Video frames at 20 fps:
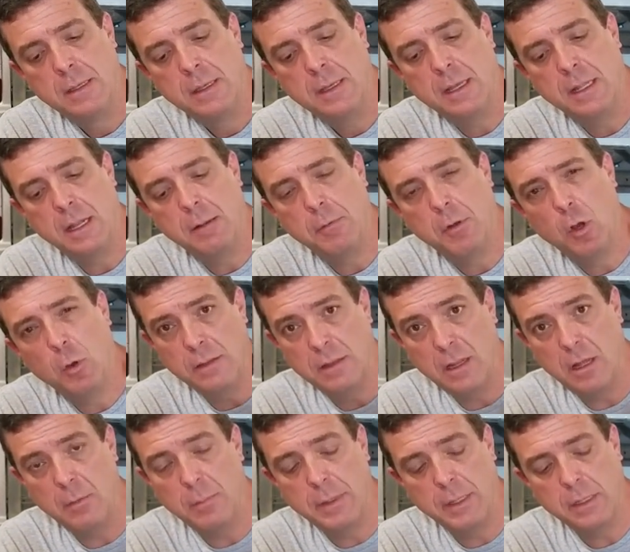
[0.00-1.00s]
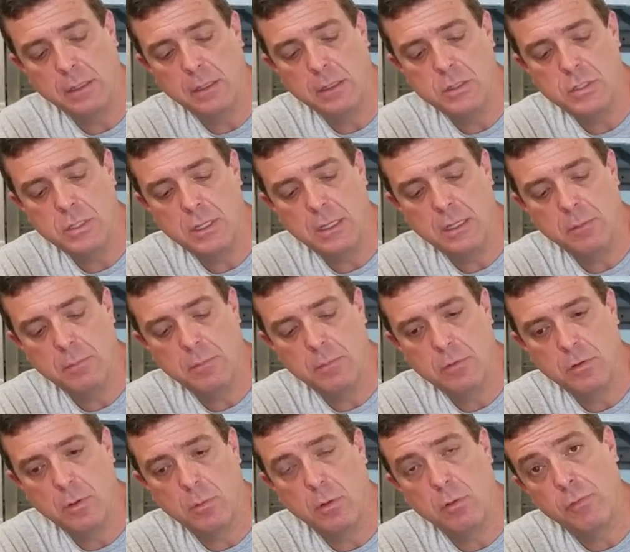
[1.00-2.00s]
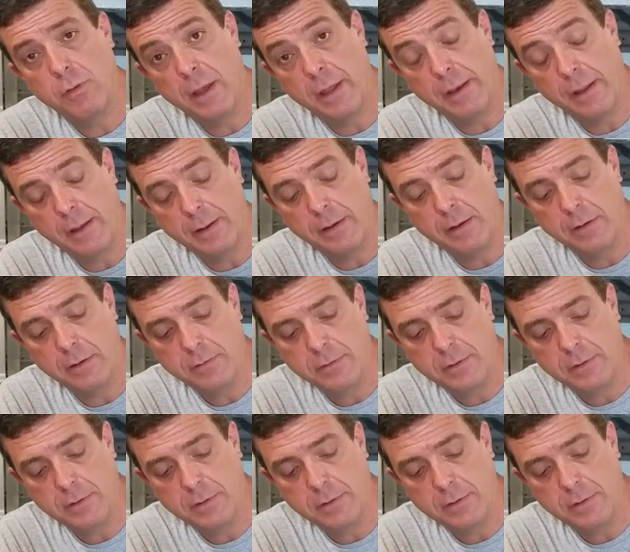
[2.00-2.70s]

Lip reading: and I'm hoping I'll be in good shape. So we'll find out here in a